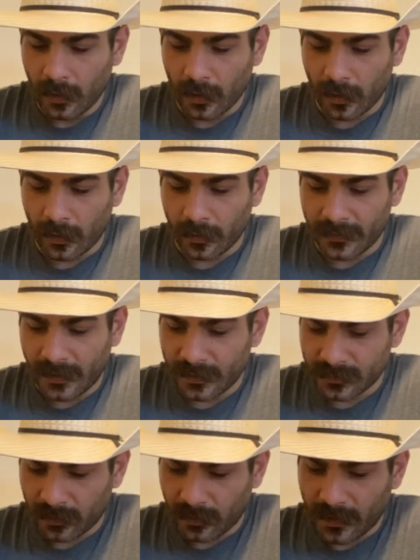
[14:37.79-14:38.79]
That
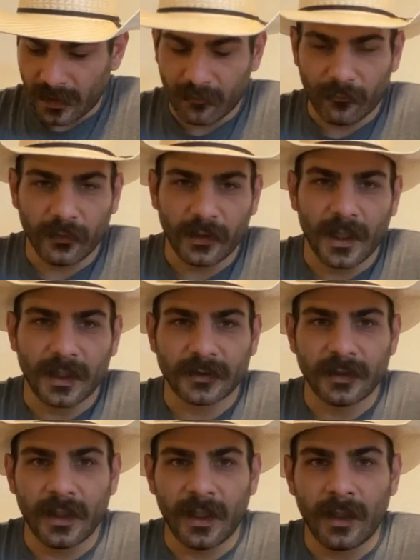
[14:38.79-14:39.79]
is all I have for you guys
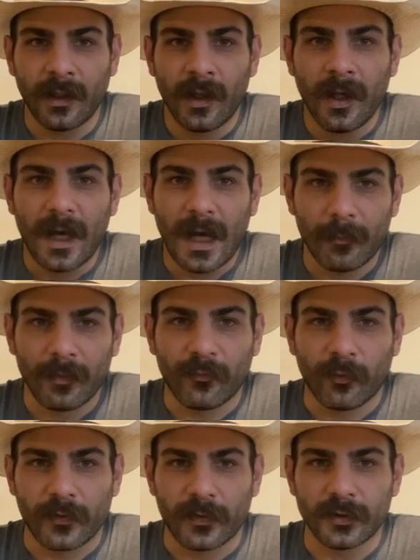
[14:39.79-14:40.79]
today. Happy
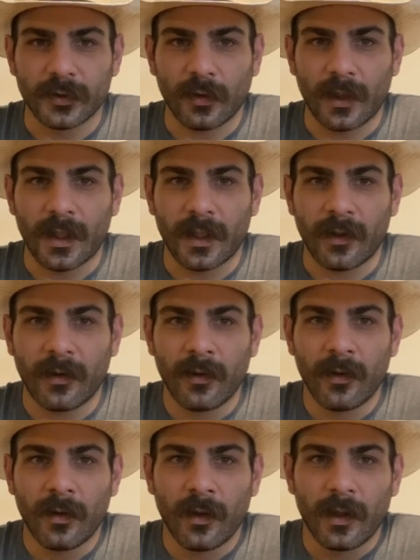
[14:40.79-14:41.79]
4th of July,
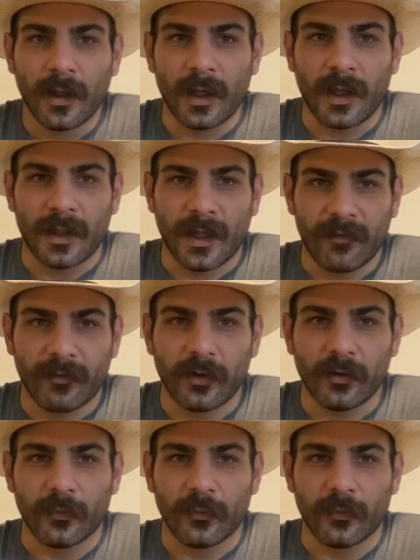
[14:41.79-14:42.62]
and have a good